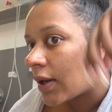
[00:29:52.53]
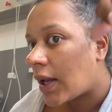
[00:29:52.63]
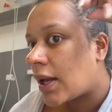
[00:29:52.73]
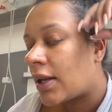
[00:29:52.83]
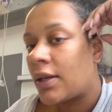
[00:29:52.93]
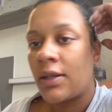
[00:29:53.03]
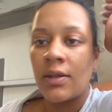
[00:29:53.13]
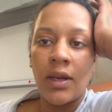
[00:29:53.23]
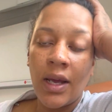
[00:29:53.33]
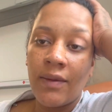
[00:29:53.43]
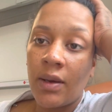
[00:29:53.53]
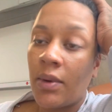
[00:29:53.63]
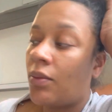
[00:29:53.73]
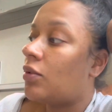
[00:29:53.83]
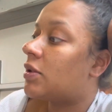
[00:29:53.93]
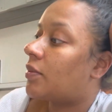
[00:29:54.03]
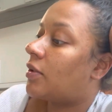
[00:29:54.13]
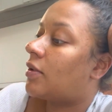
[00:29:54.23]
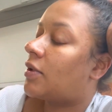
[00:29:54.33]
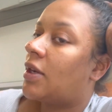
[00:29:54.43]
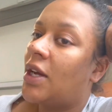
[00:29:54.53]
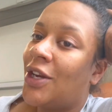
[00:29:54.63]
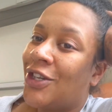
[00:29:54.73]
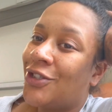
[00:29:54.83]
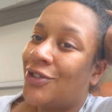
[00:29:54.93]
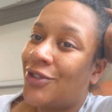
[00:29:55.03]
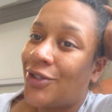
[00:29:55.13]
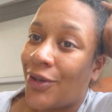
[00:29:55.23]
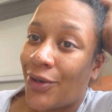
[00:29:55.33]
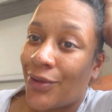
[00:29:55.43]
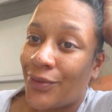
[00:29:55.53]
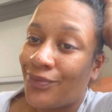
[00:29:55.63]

and I haven't had my waters broke. So,